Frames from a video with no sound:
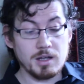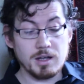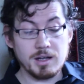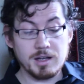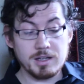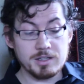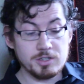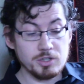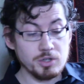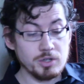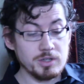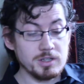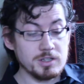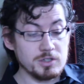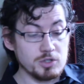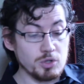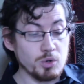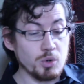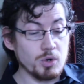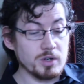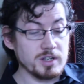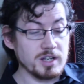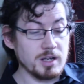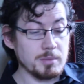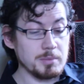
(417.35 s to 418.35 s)
I'd heard it
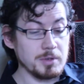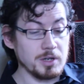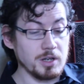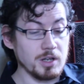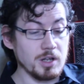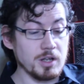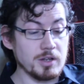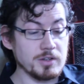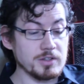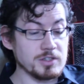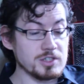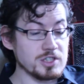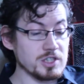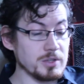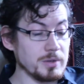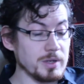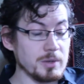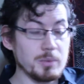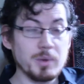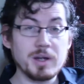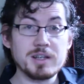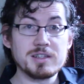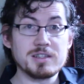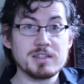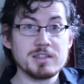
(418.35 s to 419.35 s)
talked up a lot, and so I
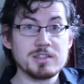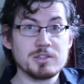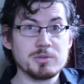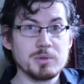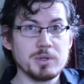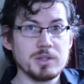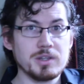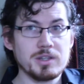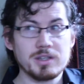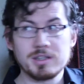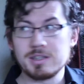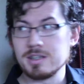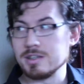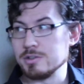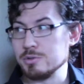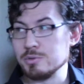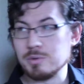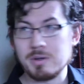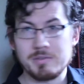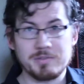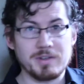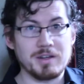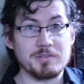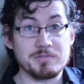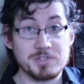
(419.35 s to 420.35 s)
went into it thinking,
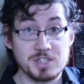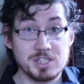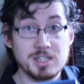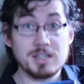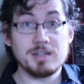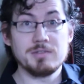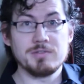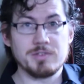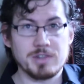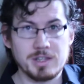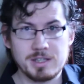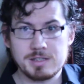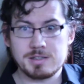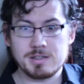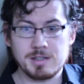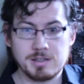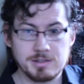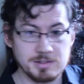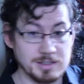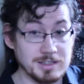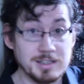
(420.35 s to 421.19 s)
well, I've saved this,